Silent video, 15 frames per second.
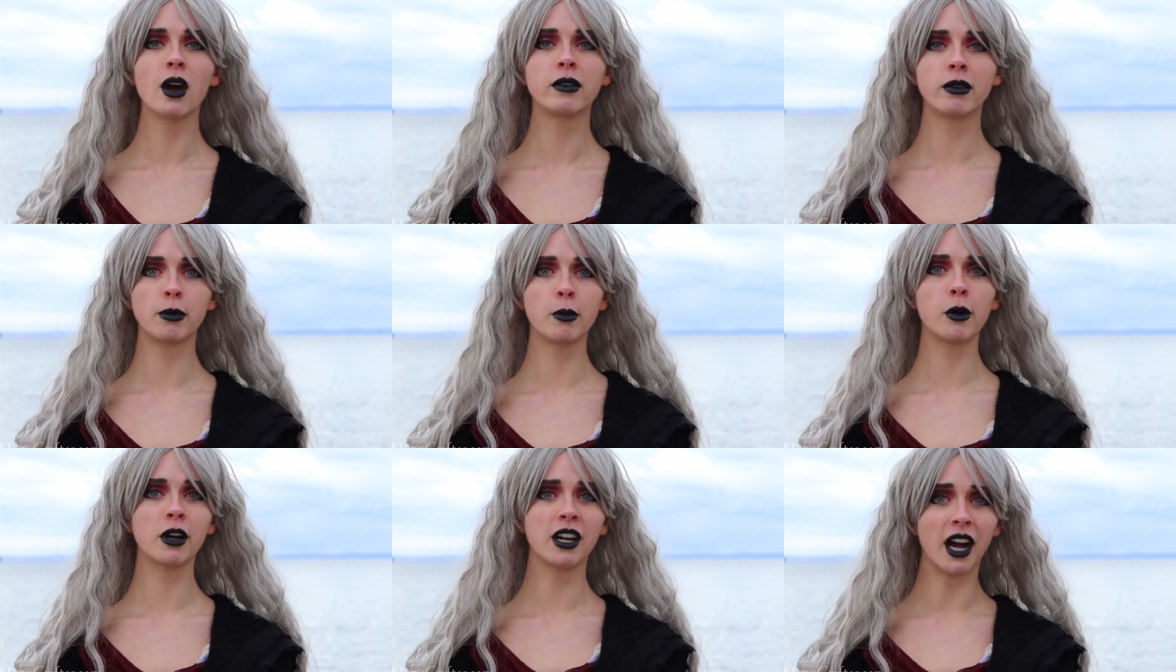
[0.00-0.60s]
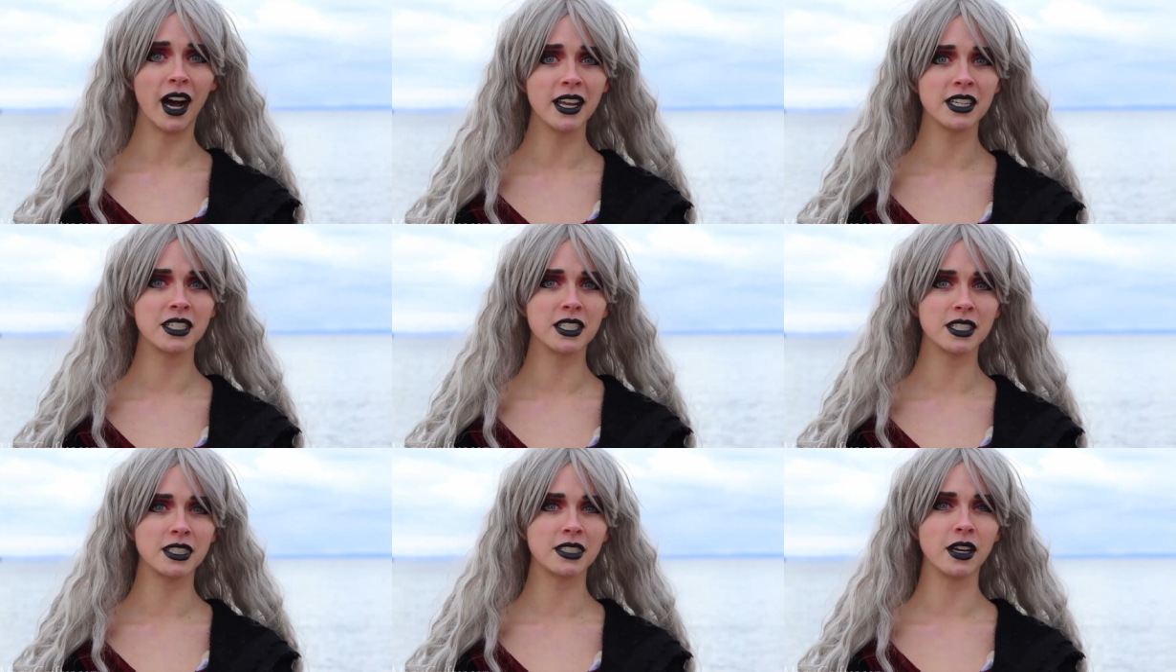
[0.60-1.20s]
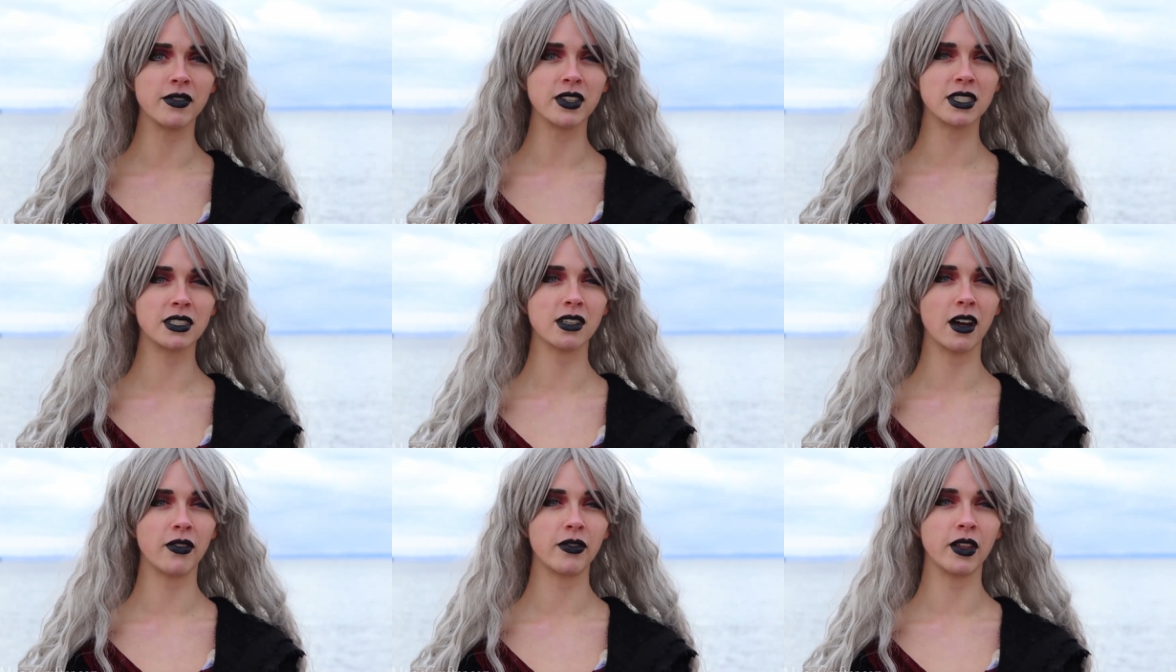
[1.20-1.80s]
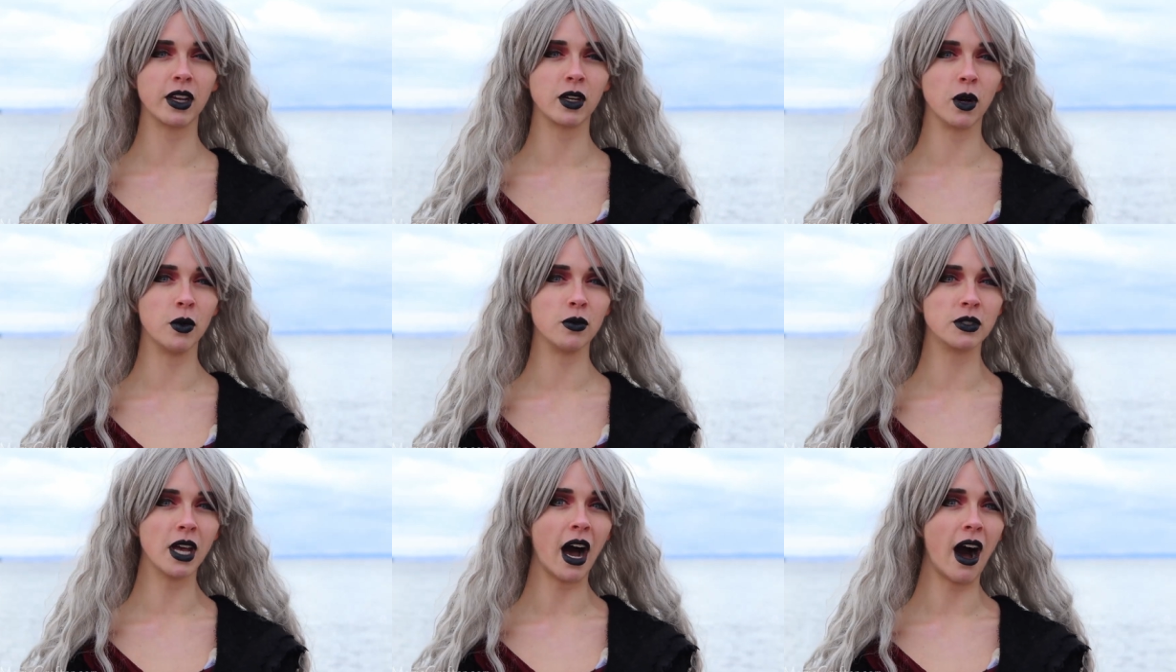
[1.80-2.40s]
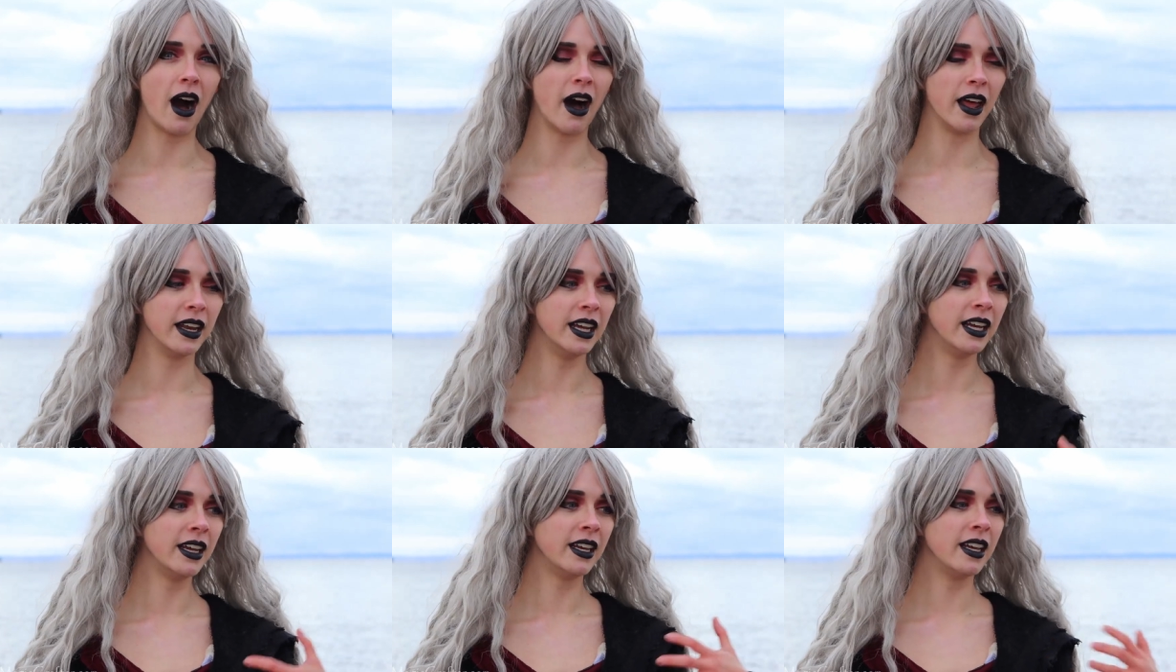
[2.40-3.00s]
we're more conscious of the stuff that goes on